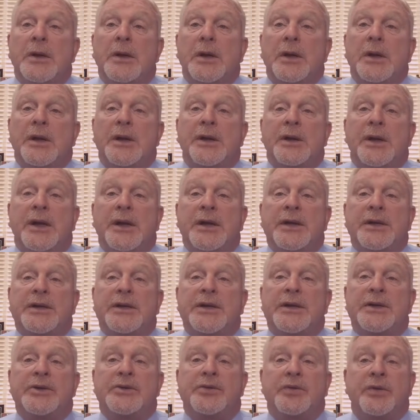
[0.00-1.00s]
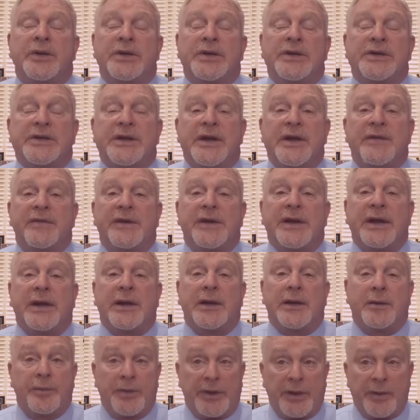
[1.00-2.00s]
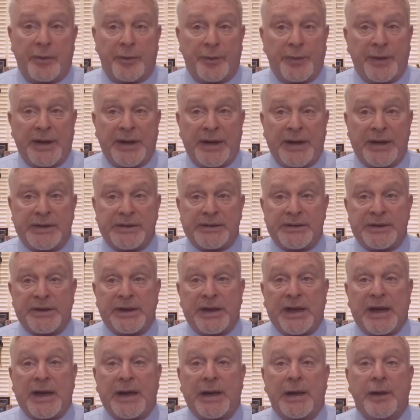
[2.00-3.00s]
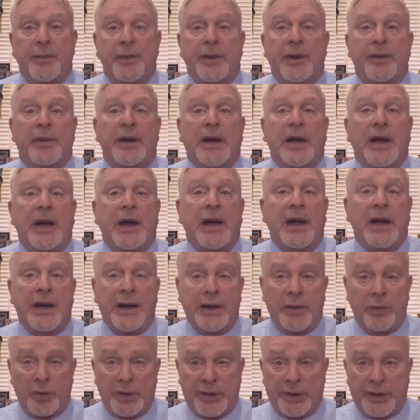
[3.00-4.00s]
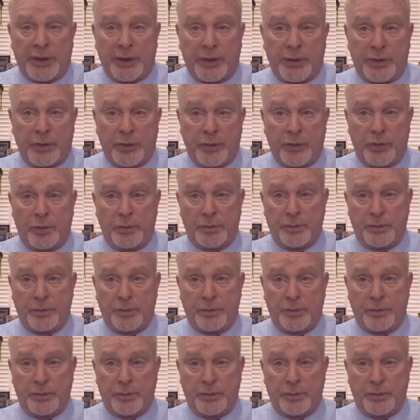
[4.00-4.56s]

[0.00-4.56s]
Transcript: In 1927, Alabama passed the Alabama Highway Code.